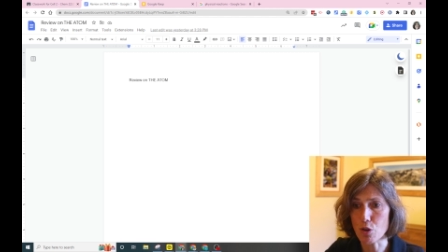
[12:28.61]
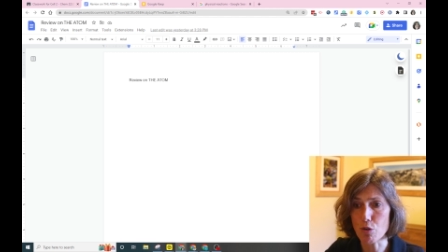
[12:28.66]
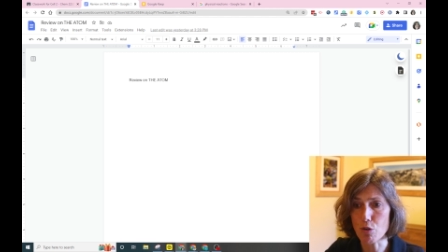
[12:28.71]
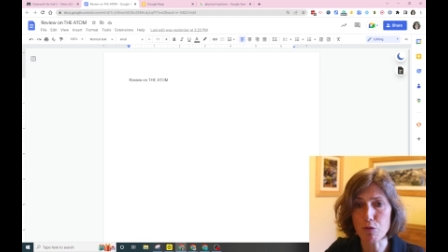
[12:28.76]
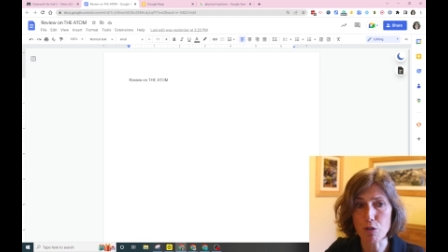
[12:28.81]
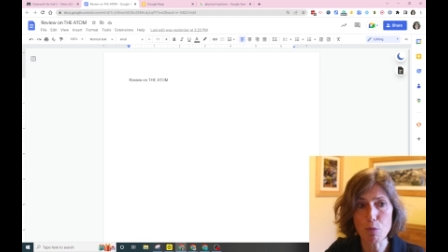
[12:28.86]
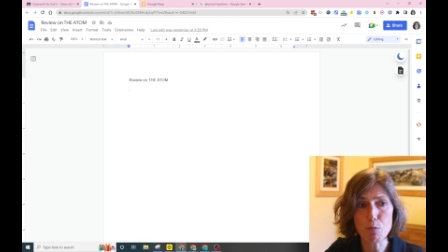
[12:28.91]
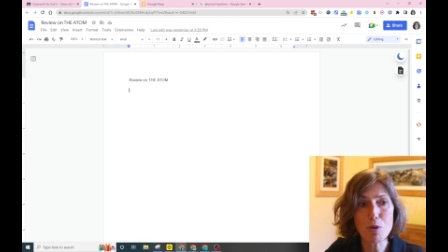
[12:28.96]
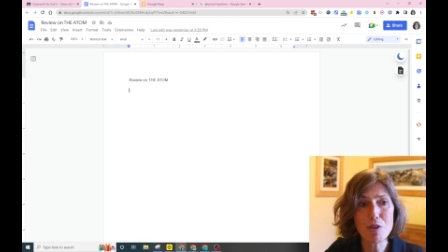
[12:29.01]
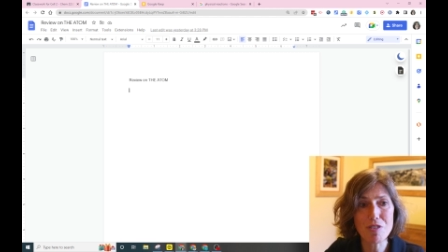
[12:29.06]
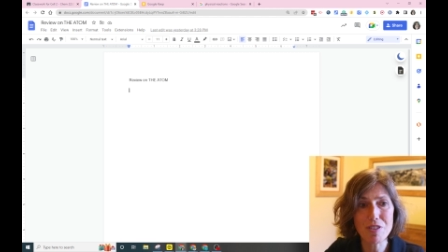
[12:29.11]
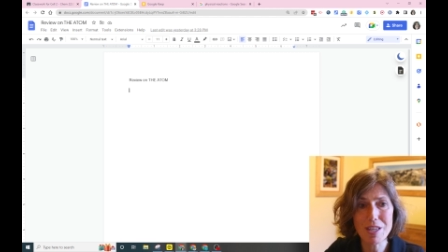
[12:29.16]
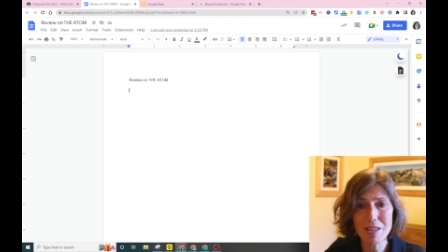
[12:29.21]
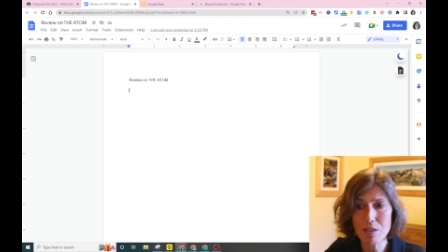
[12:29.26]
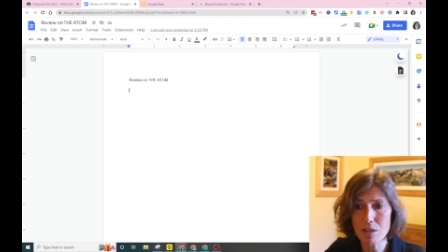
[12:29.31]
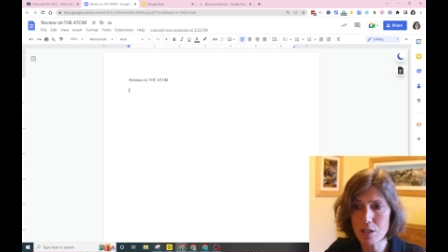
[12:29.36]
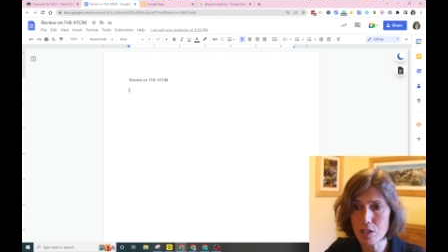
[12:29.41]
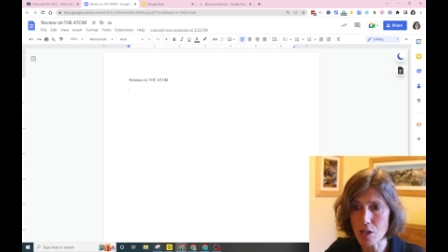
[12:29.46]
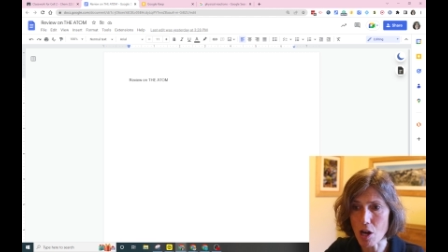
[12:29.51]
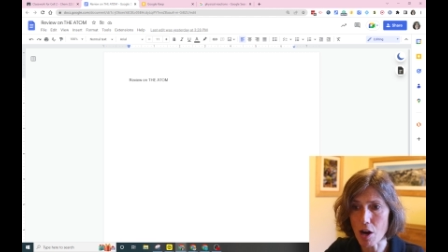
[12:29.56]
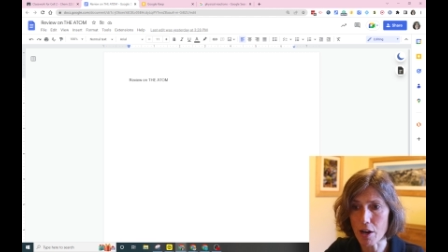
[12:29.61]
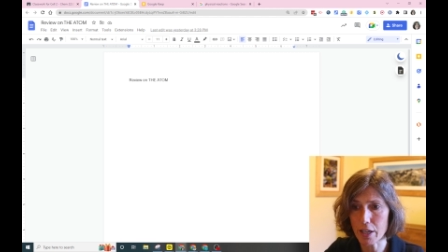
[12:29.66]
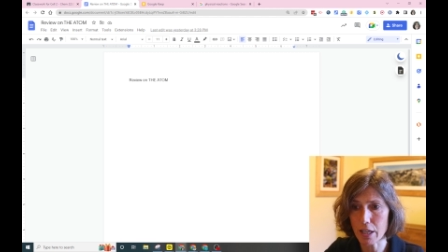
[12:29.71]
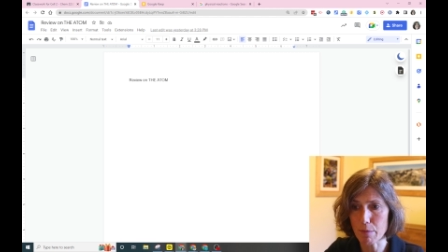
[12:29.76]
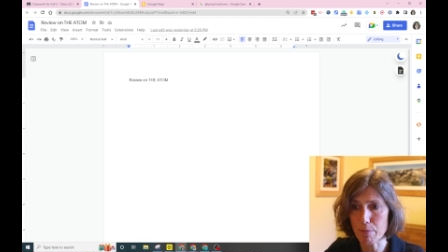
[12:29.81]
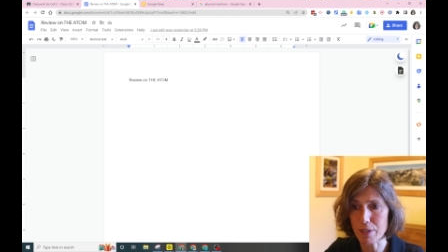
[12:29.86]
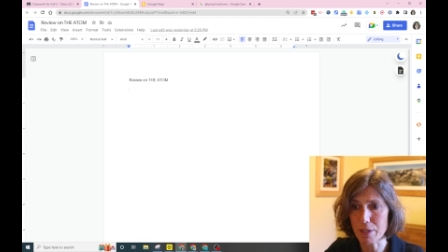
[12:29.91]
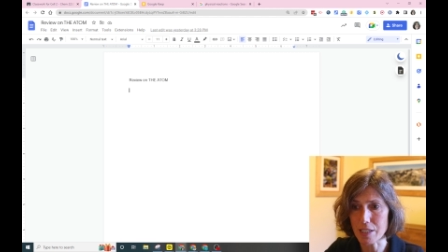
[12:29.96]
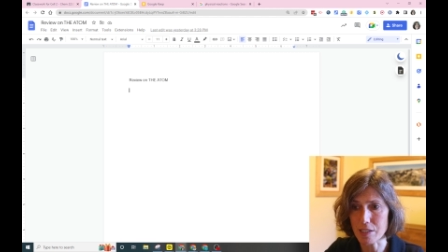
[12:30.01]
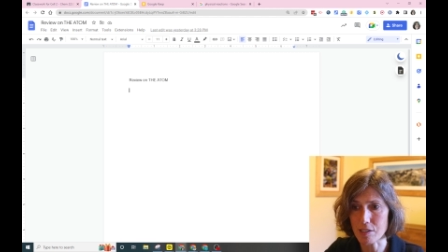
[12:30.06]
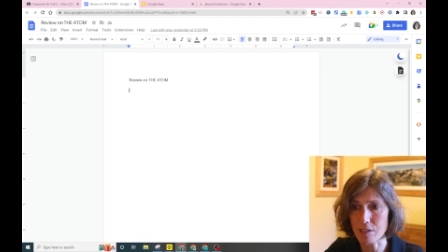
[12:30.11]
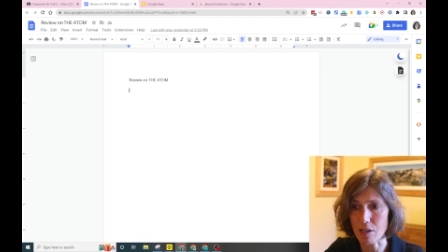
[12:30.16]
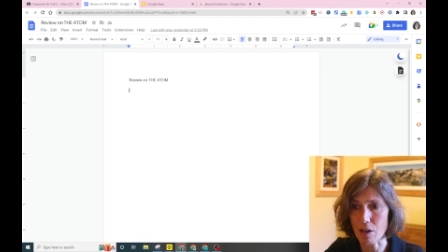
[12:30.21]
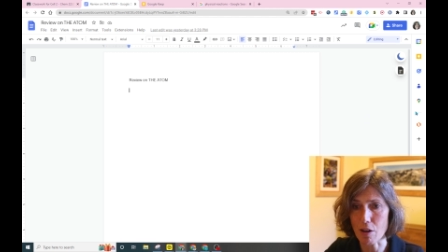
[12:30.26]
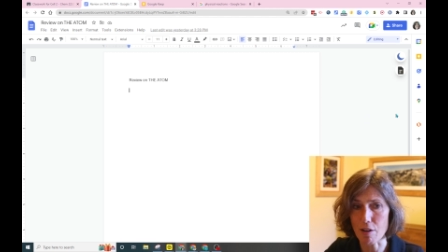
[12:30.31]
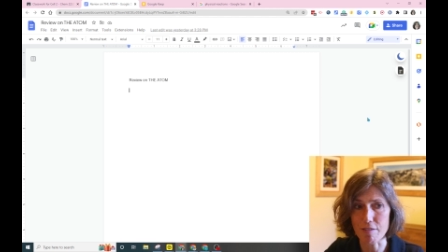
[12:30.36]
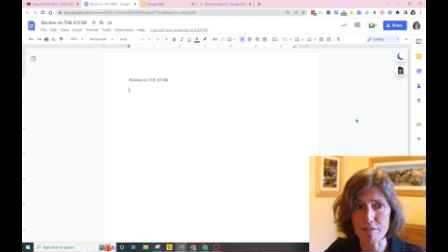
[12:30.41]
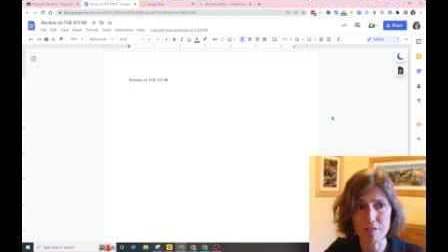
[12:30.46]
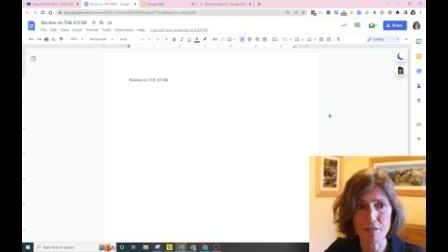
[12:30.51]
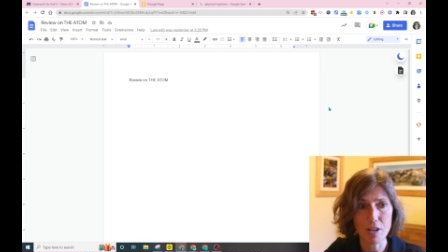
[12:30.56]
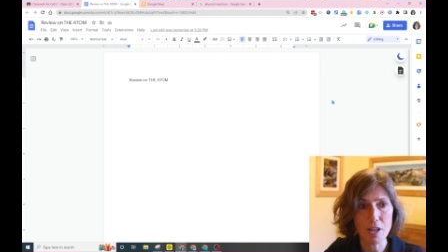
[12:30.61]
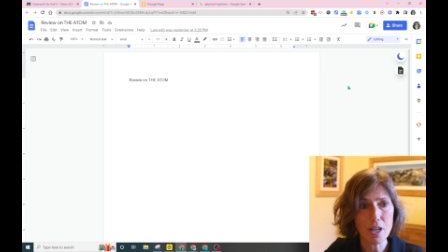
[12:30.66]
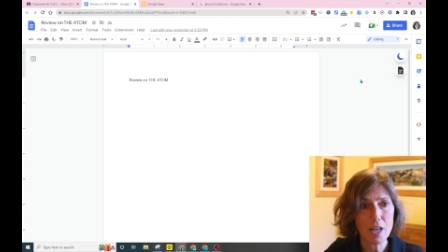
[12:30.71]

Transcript: from within the document itself.